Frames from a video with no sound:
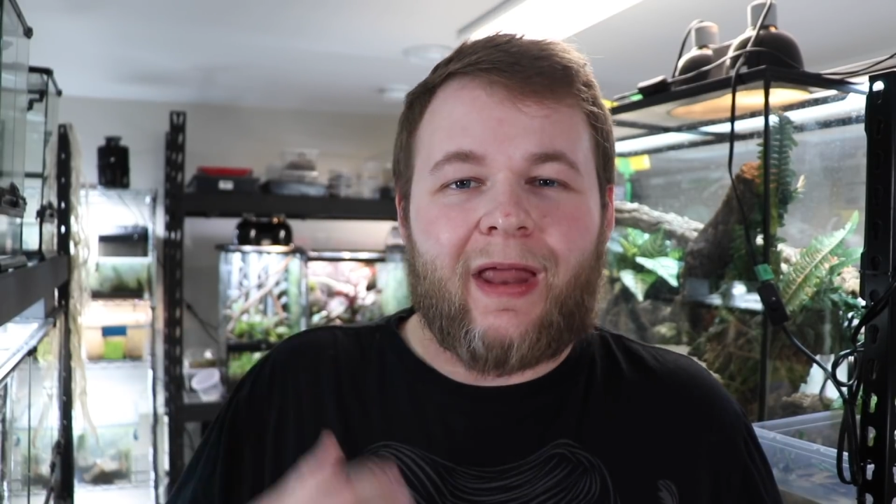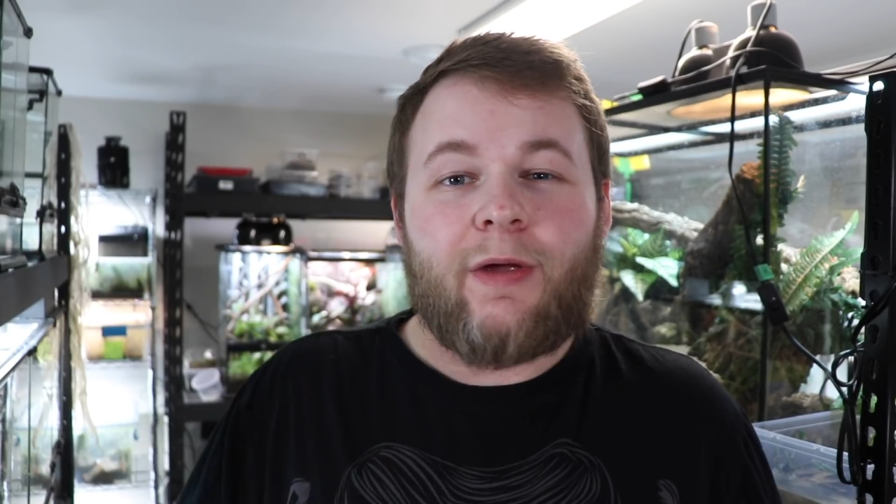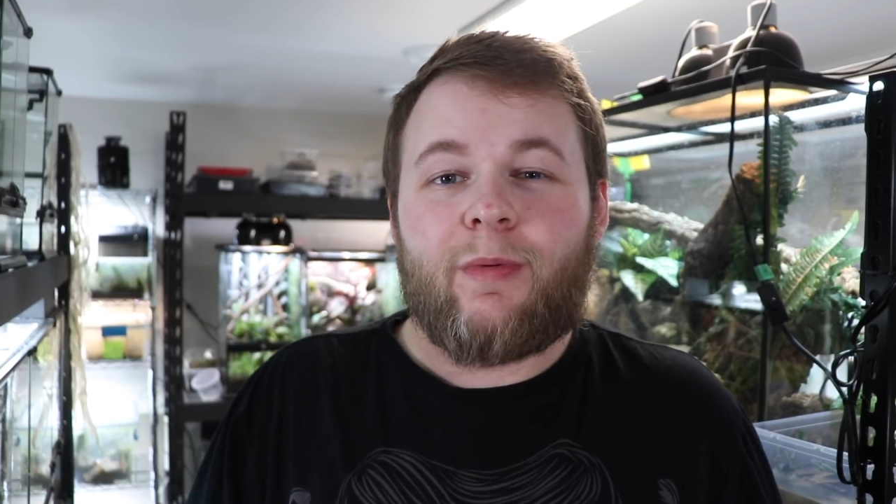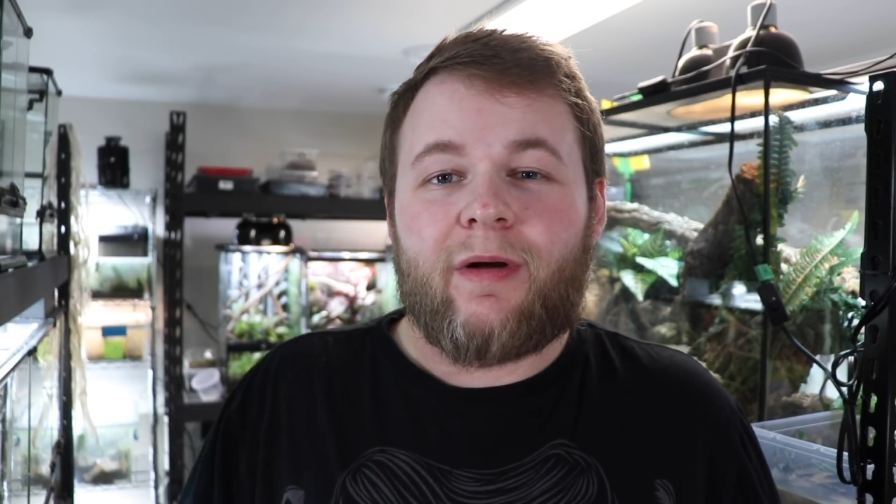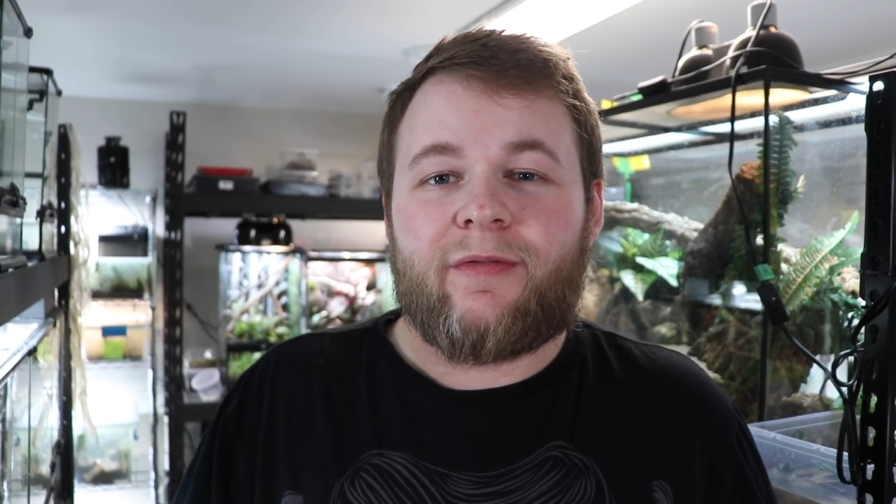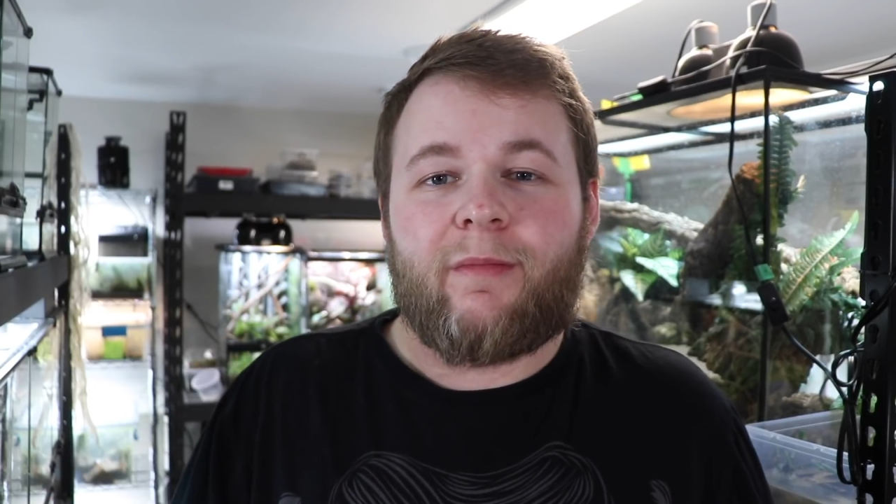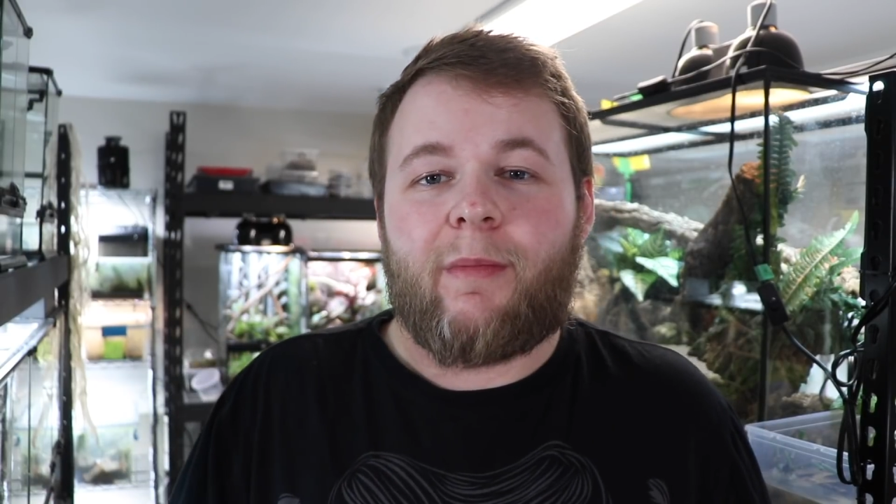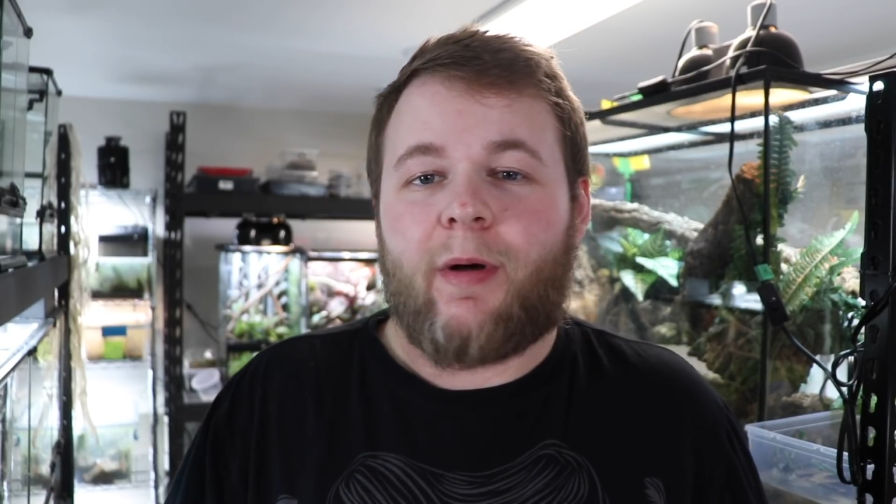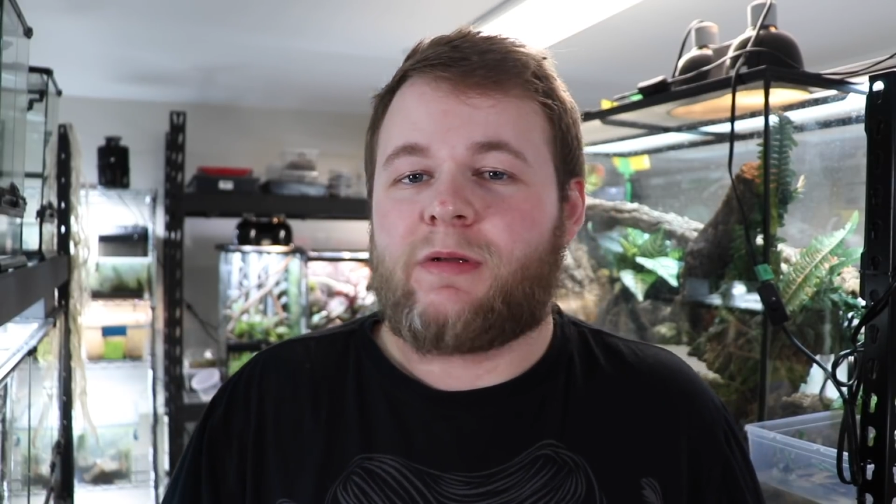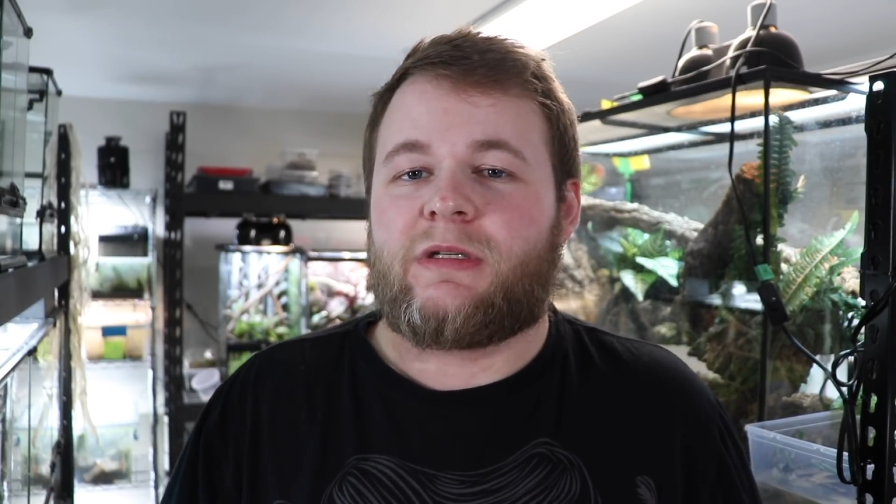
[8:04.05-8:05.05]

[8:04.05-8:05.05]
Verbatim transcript: Anywhere from about